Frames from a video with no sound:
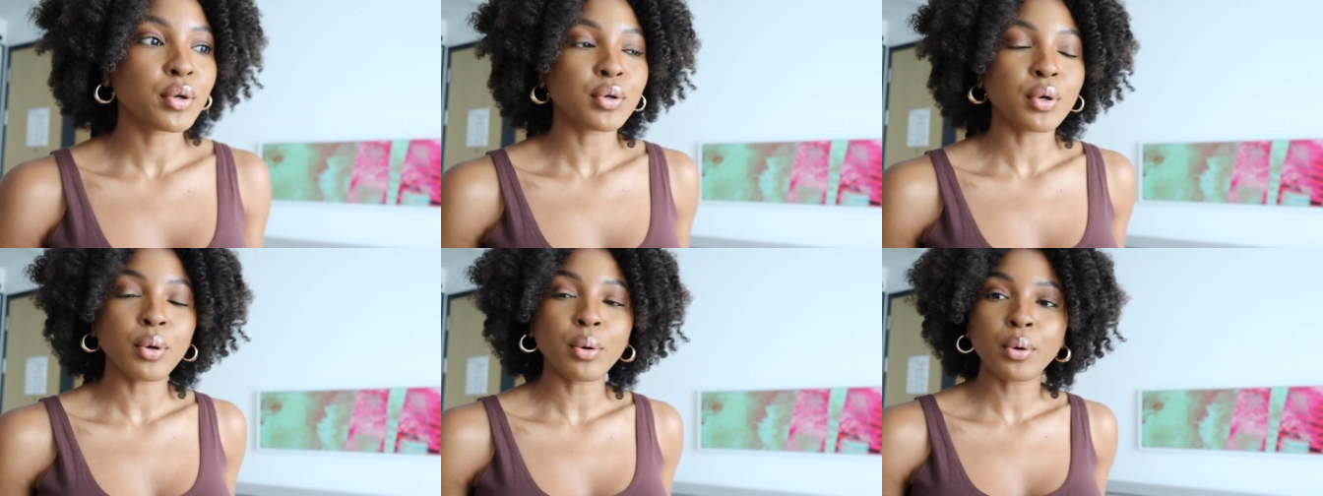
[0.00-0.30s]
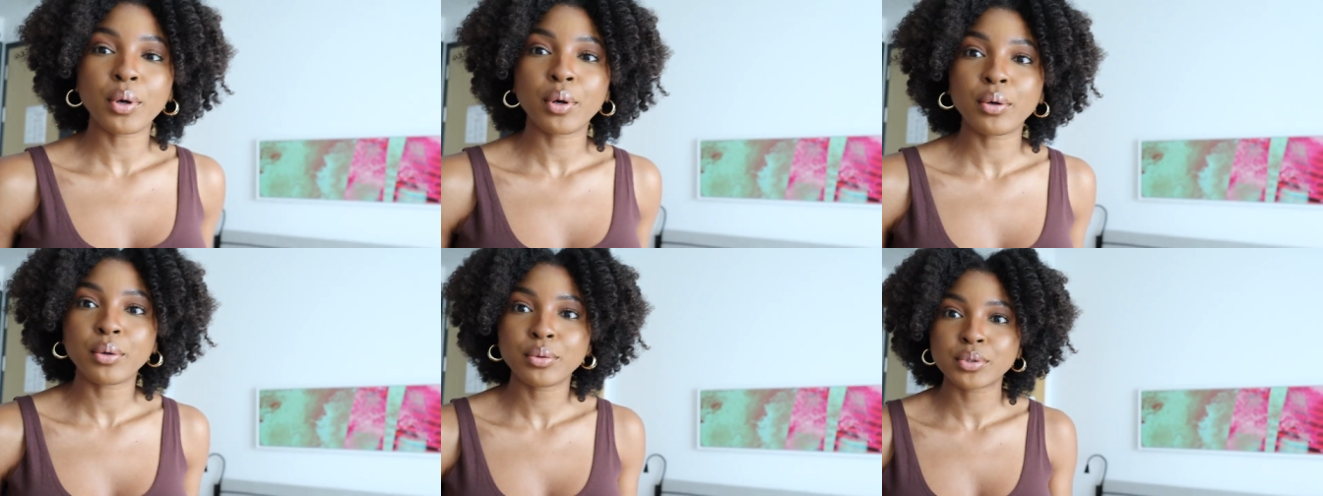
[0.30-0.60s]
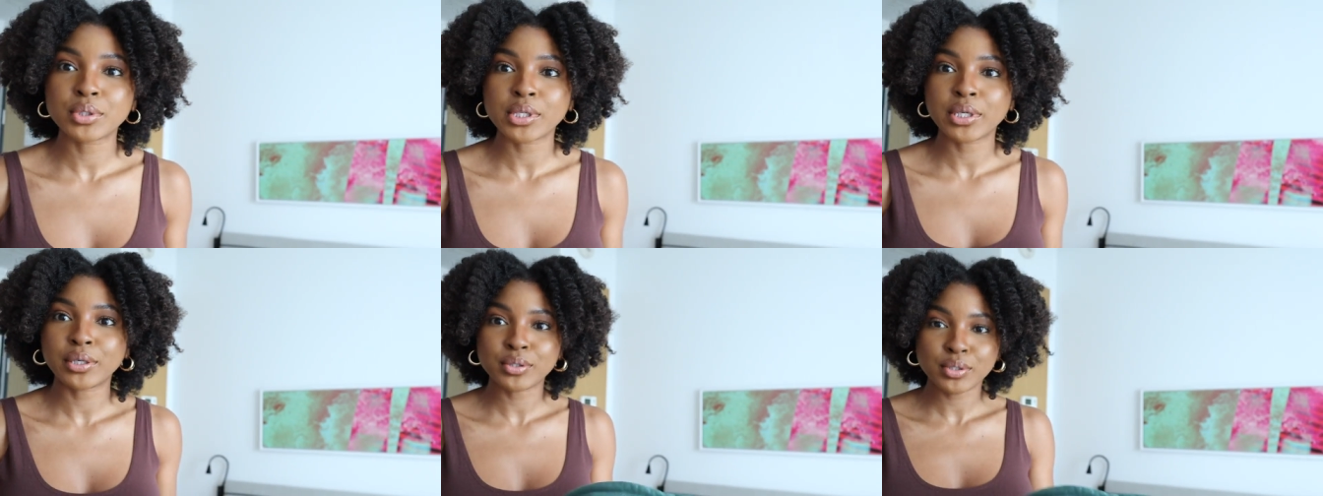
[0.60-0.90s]
no
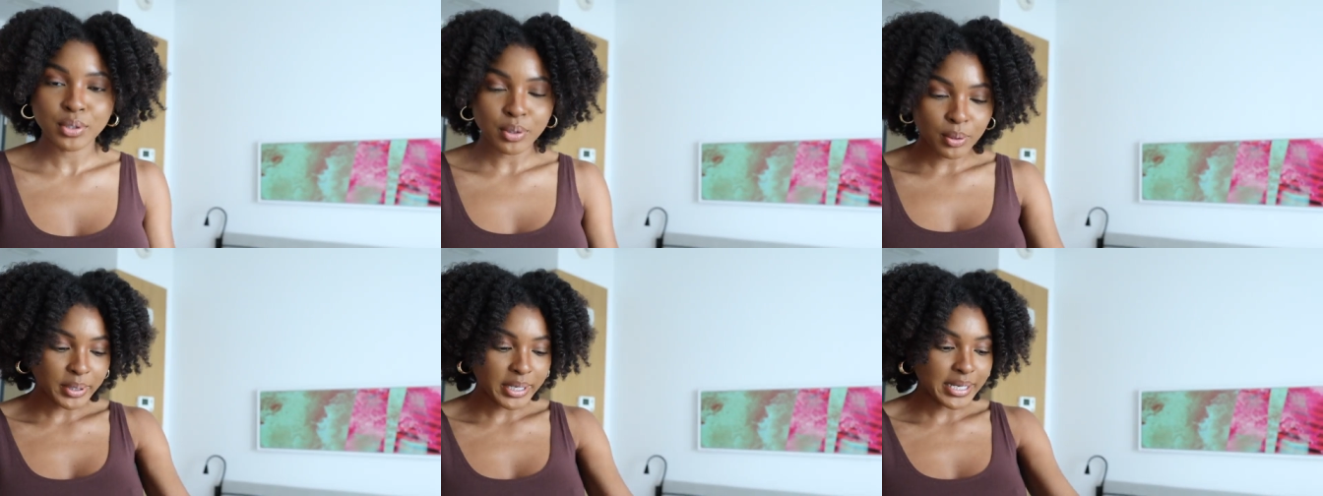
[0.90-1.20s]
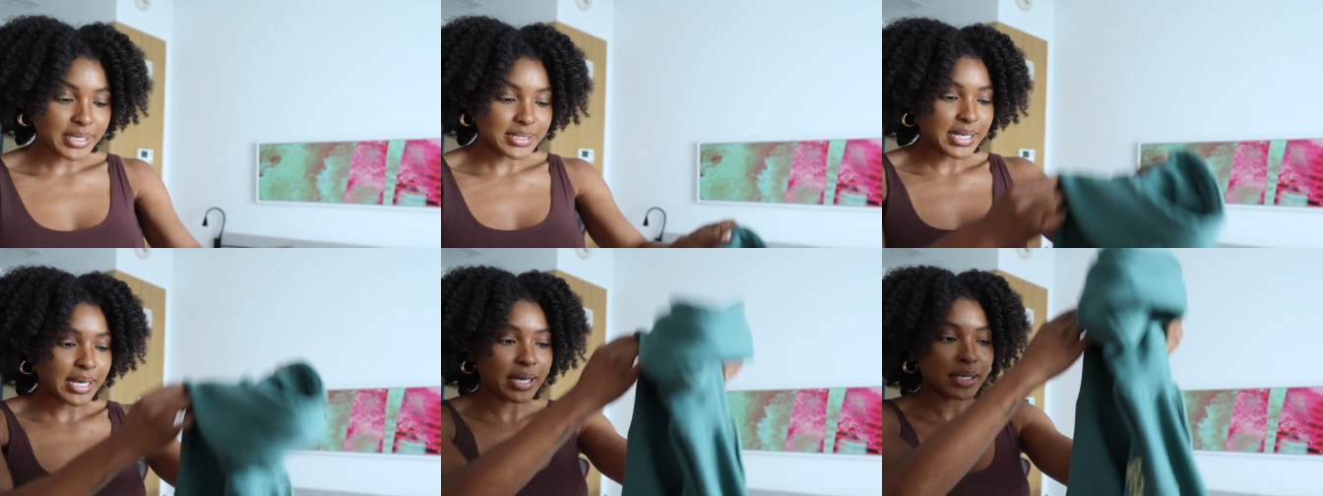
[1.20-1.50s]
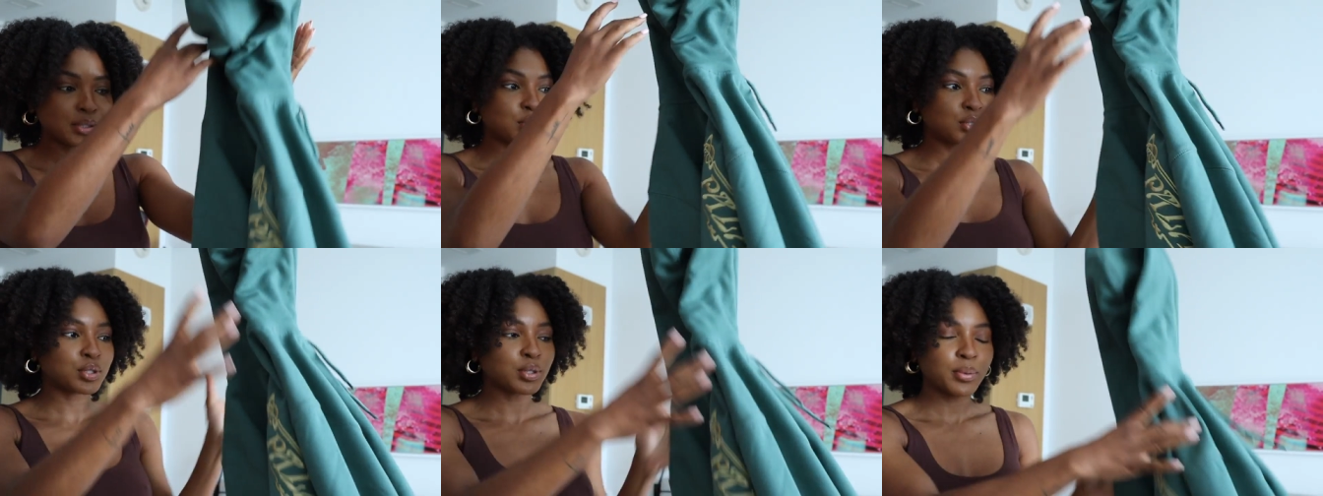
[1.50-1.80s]
clothes and it's cold
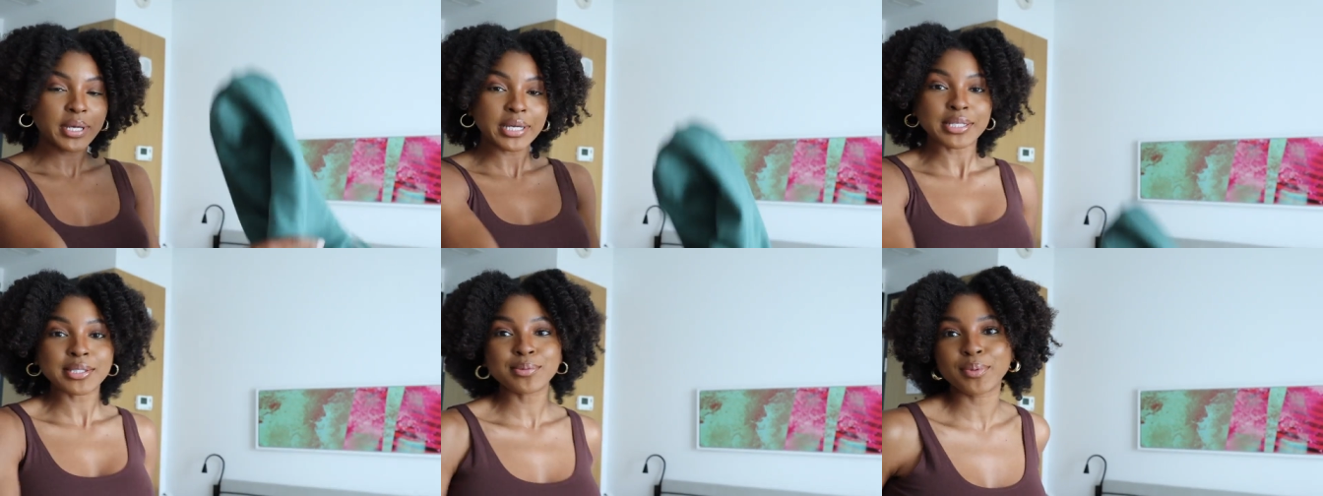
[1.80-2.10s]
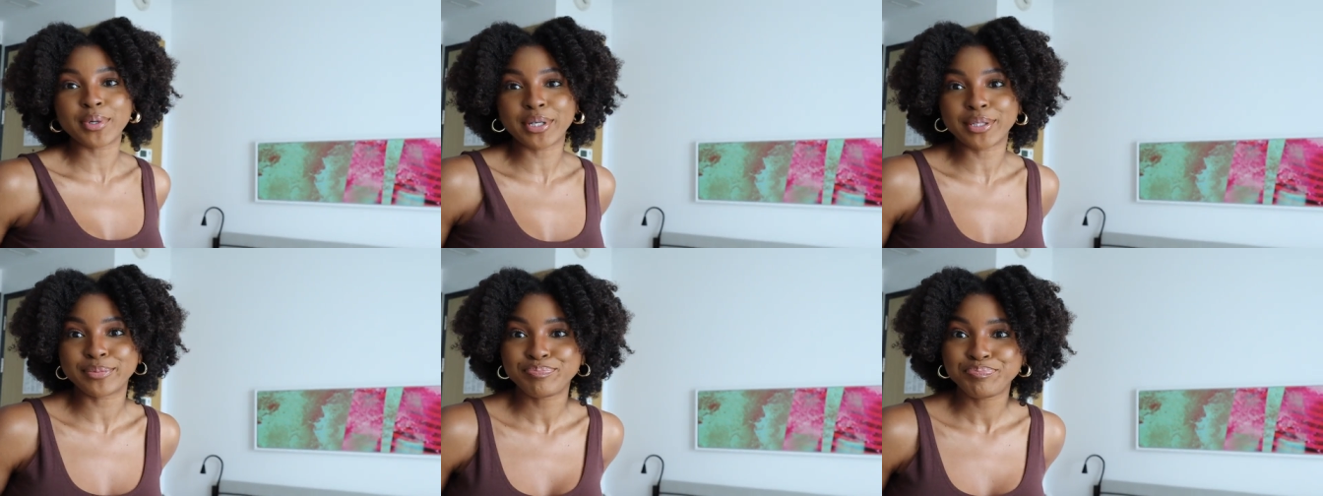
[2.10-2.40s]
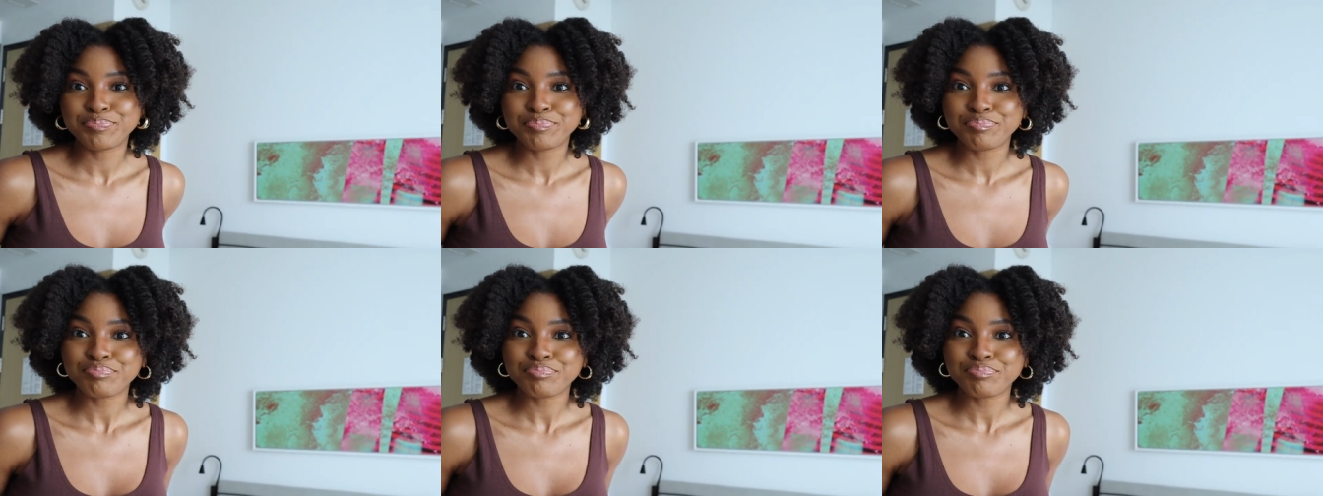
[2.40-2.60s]
outside so guess what